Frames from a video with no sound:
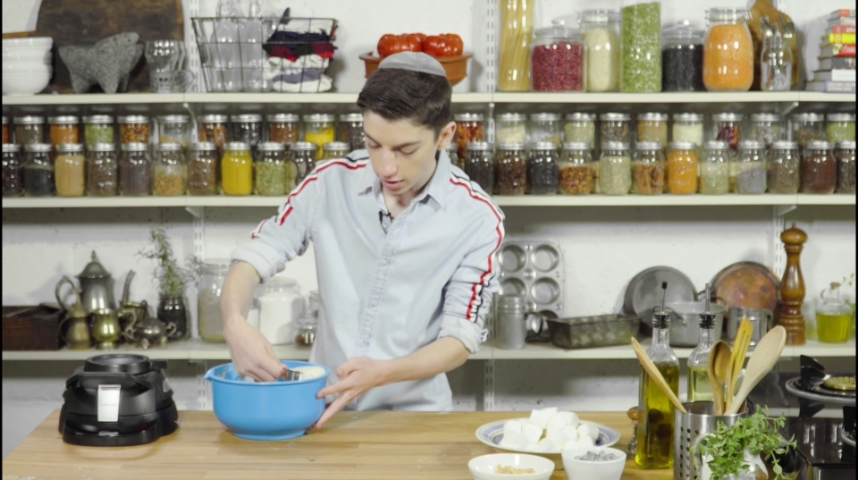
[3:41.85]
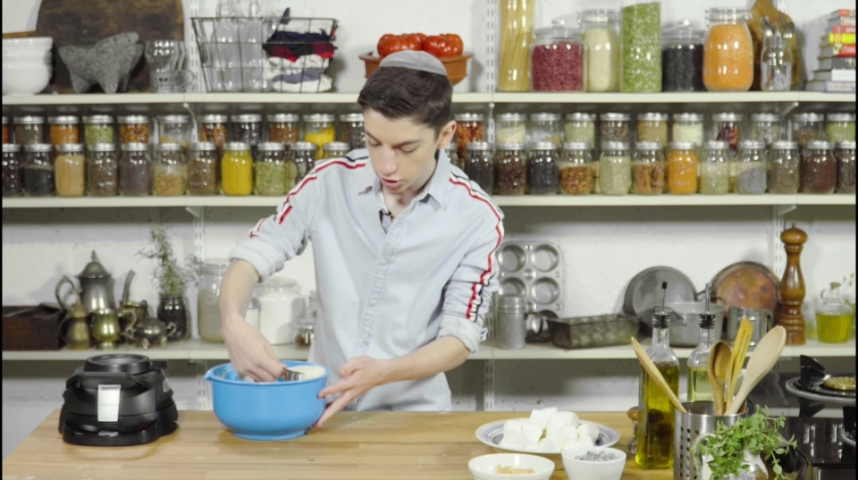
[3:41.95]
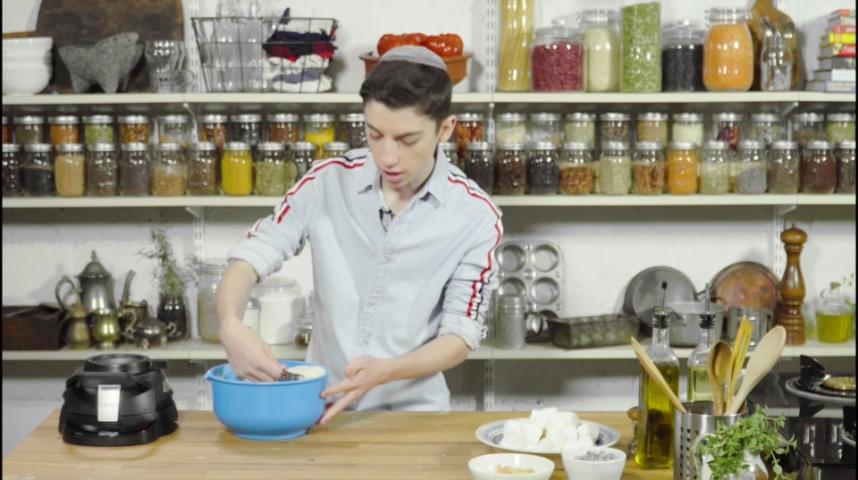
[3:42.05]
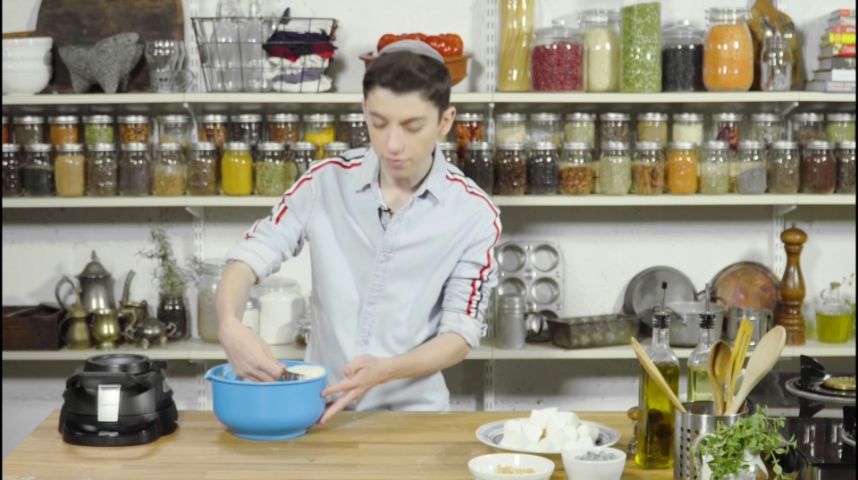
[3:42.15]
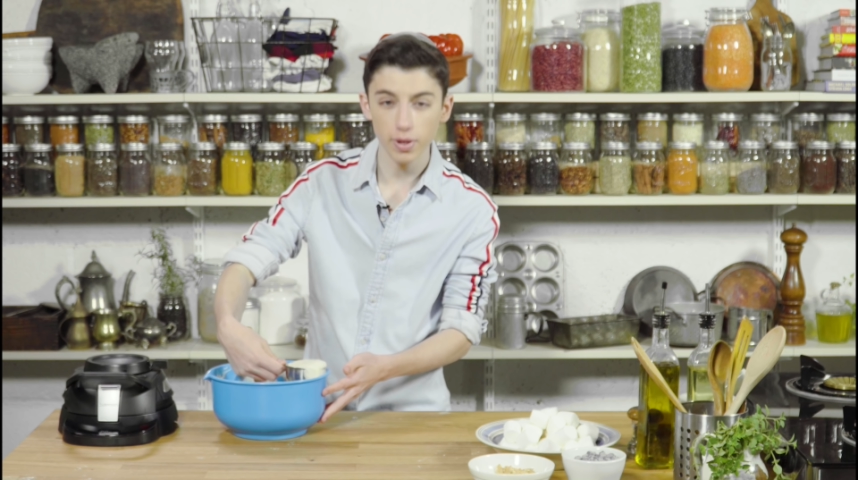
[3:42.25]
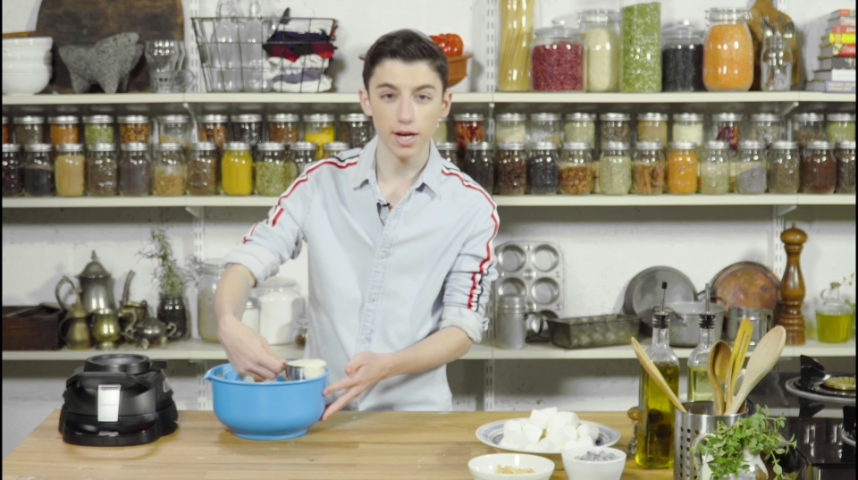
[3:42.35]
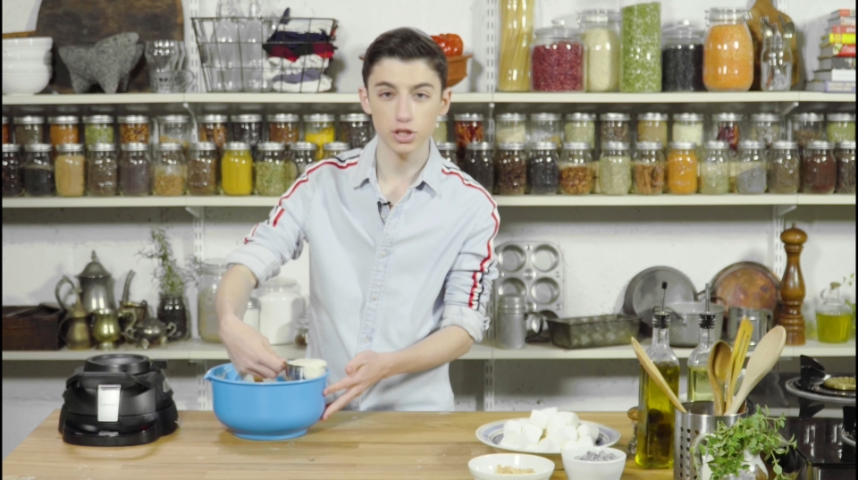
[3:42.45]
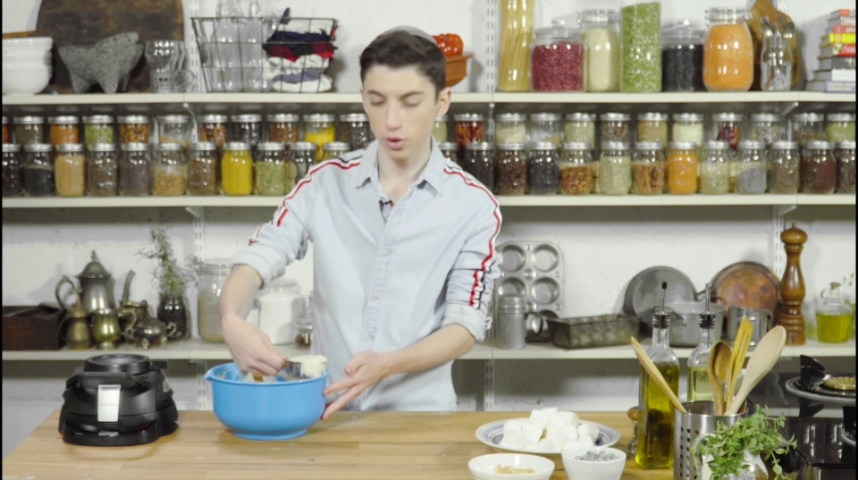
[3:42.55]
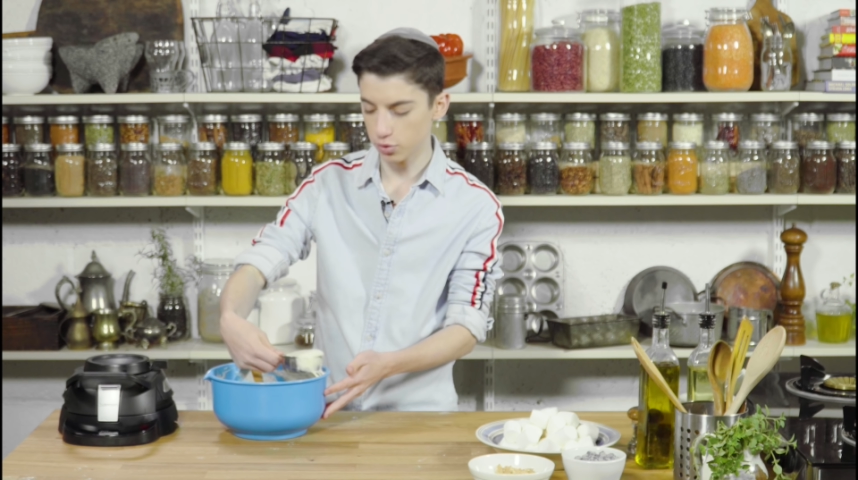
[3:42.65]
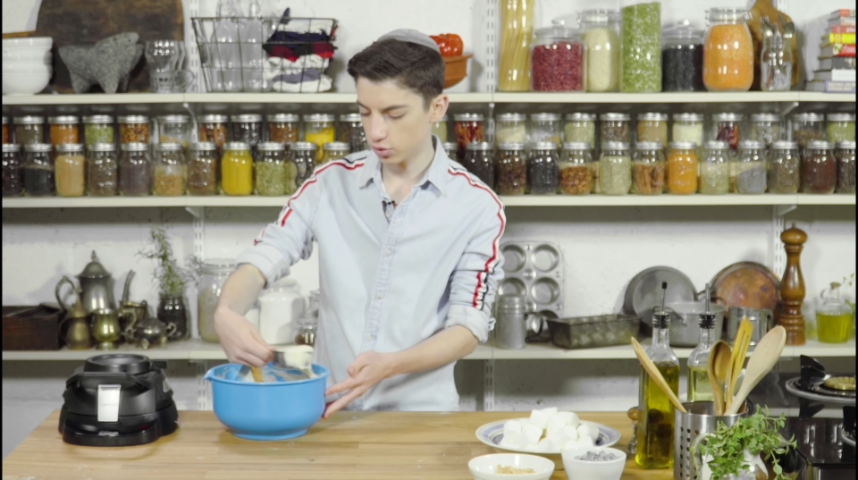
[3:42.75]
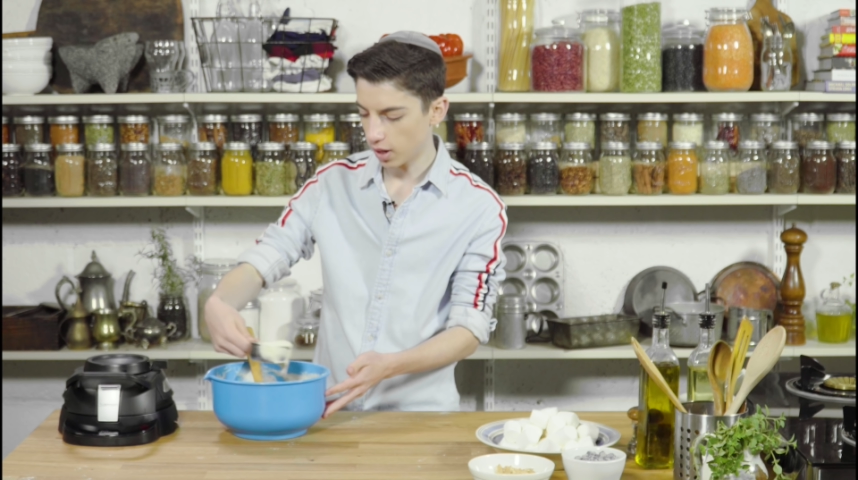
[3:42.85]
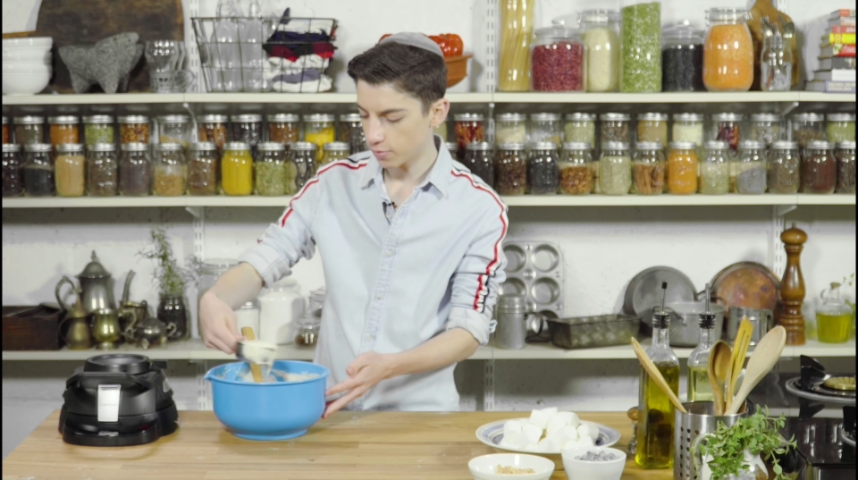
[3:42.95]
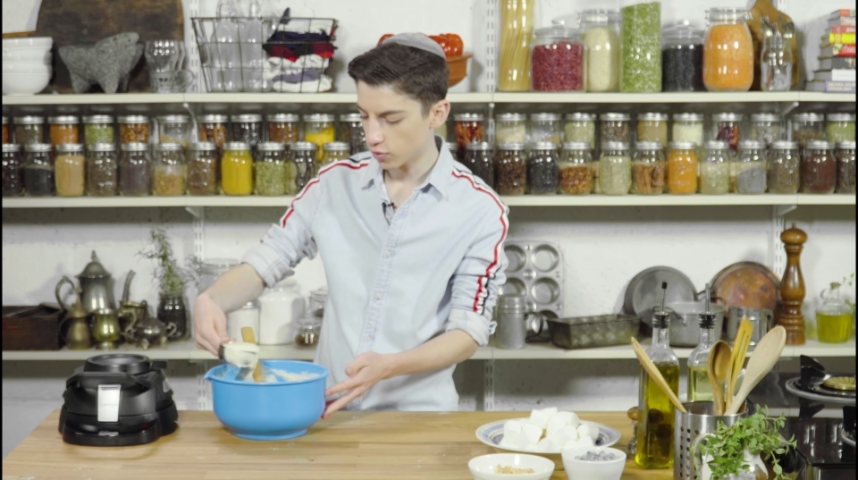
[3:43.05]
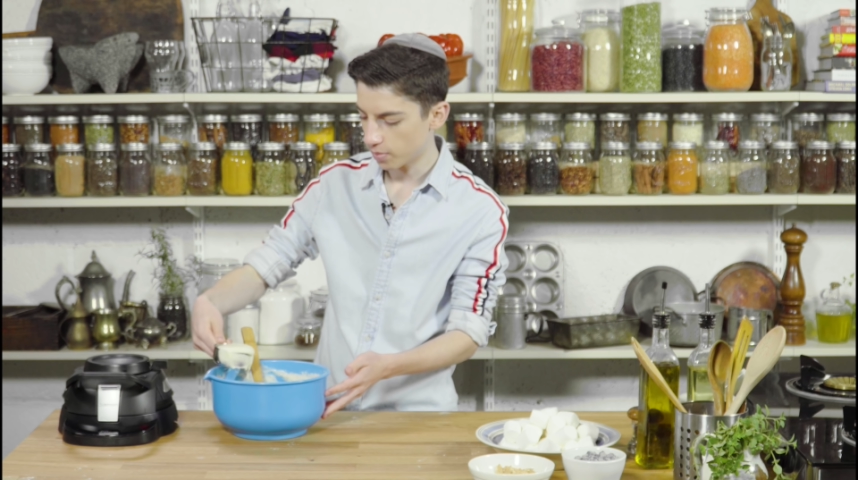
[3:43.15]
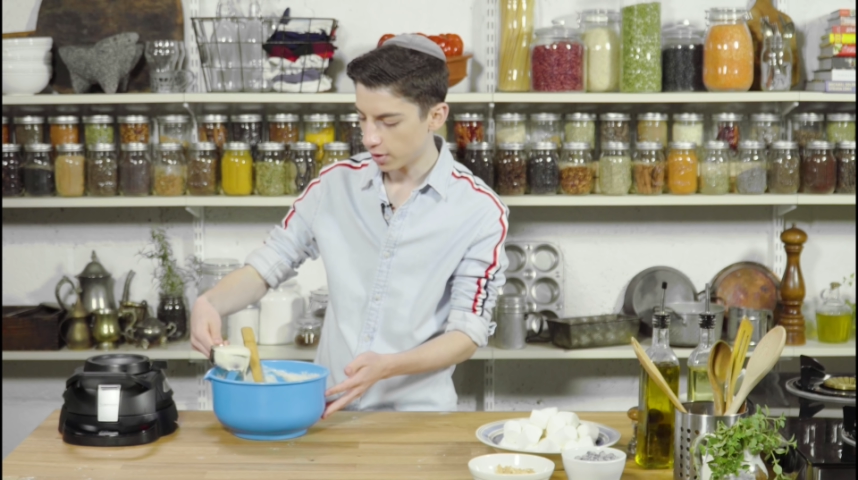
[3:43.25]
and the Chefman one actually also comes with a